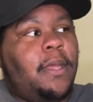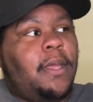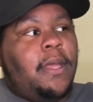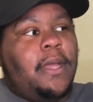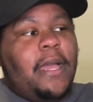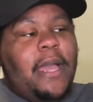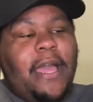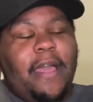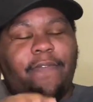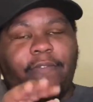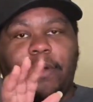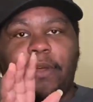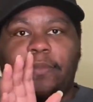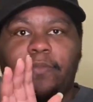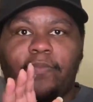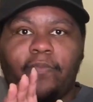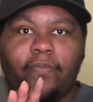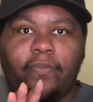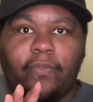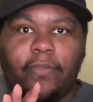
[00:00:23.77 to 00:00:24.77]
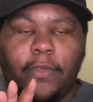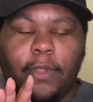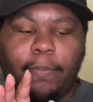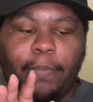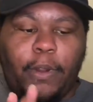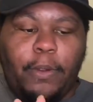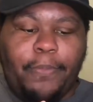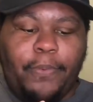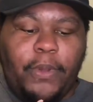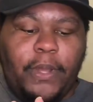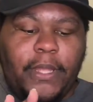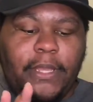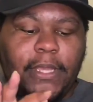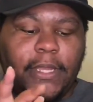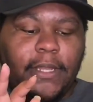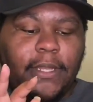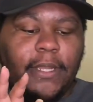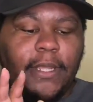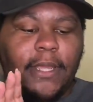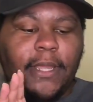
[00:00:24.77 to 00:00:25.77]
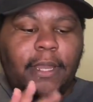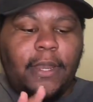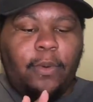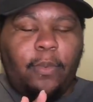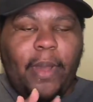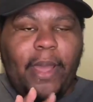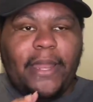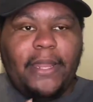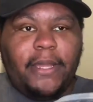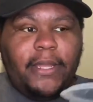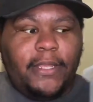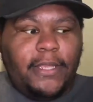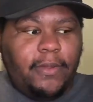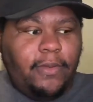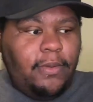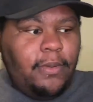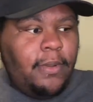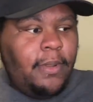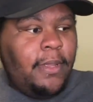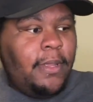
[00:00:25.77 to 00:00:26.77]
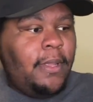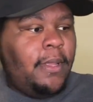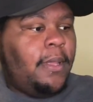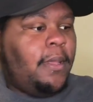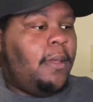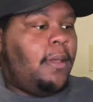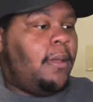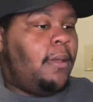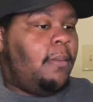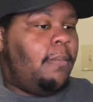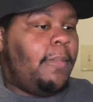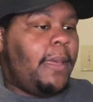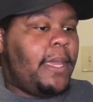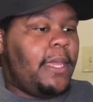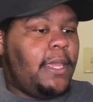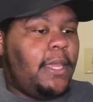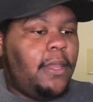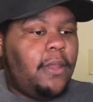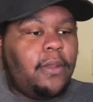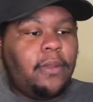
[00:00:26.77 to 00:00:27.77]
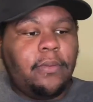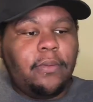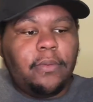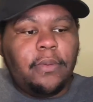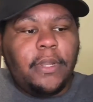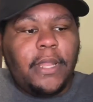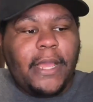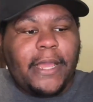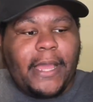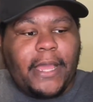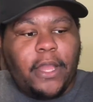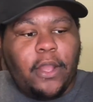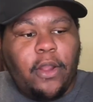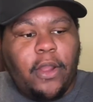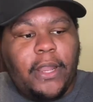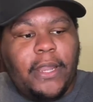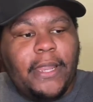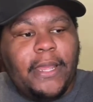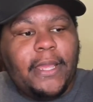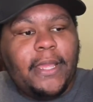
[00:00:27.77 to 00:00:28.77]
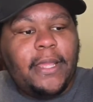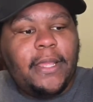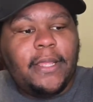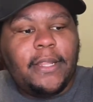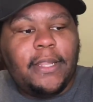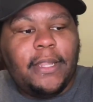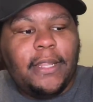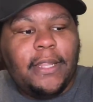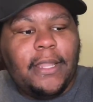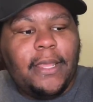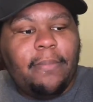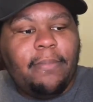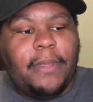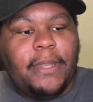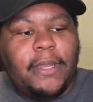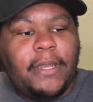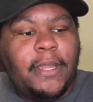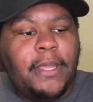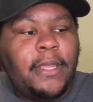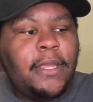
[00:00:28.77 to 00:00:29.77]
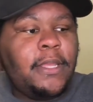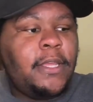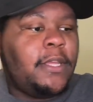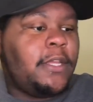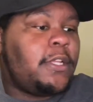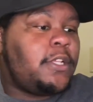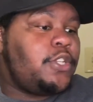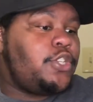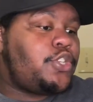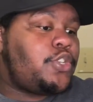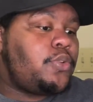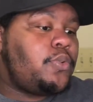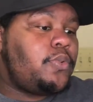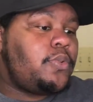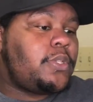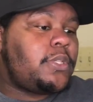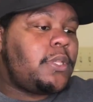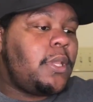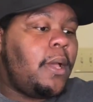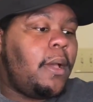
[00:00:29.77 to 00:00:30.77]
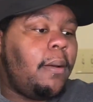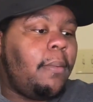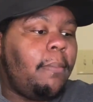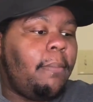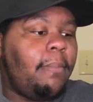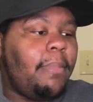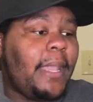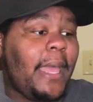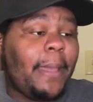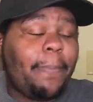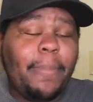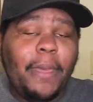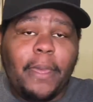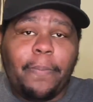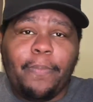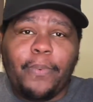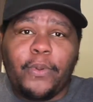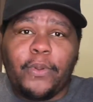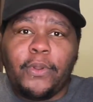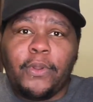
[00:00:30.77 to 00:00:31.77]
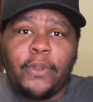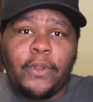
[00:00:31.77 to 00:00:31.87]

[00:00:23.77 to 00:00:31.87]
I have a purple onion and a white onion back here. I got garlic, lemon juice, black pepper,